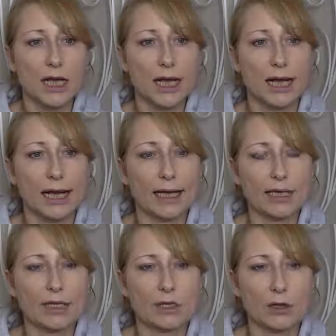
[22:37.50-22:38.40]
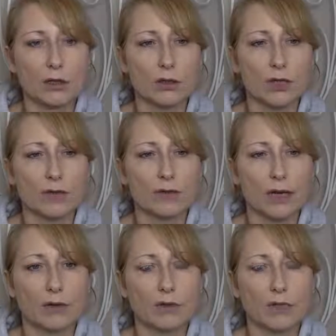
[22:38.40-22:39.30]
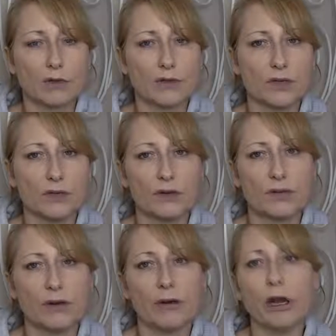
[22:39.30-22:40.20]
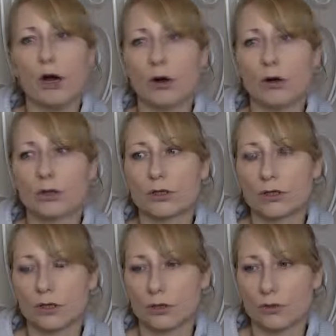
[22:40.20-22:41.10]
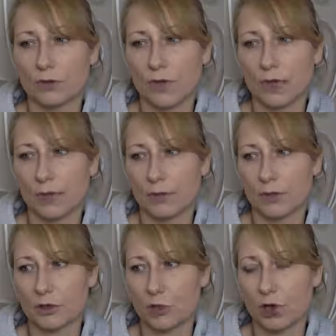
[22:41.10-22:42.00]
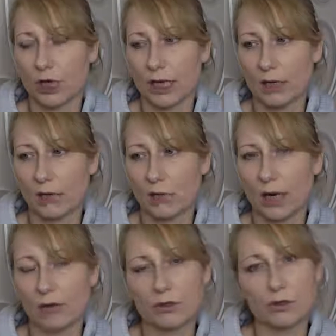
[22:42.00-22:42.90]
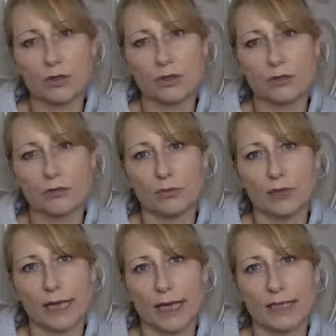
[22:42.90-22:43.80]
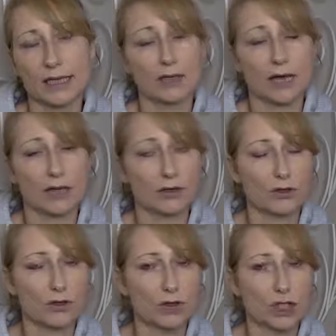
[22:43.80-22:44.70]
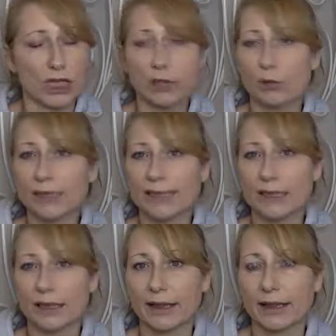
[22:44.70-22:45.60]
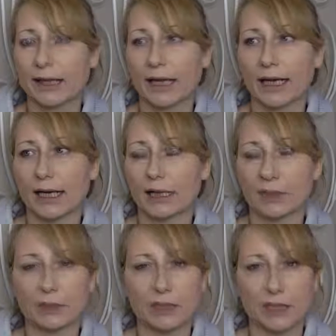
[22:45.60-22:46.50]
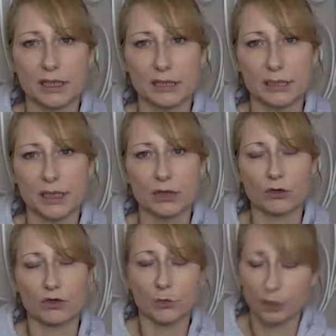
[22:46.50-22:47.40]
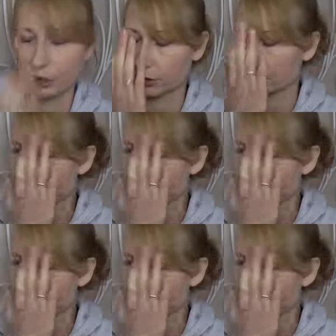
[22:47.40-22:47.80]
I had to start looking around, and it was it was very hard to um, to work out what I was going to do next. I, I genuinely didn't think I had the ability to be an entrepreneur